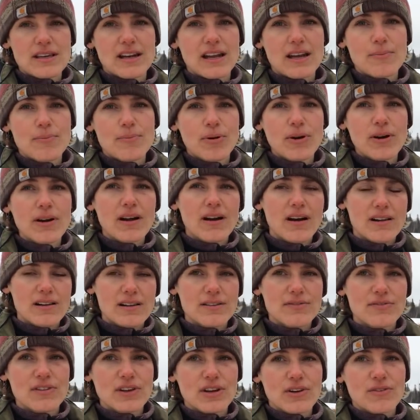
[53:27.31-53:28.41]
and I put all
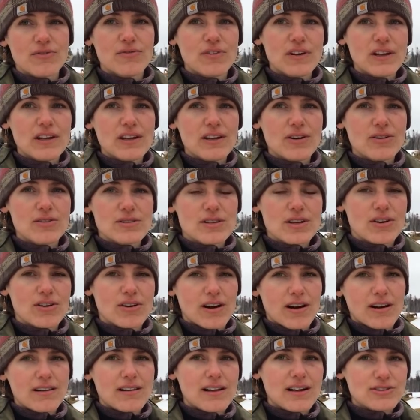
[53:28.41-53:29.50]
of their videos in
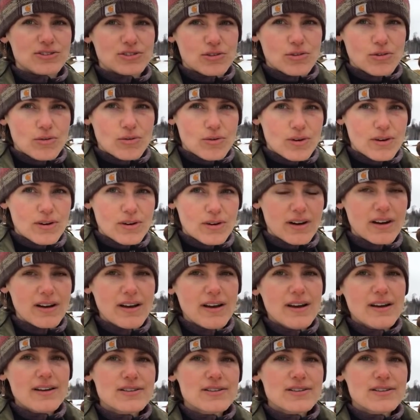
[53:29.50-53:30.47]
chronological order.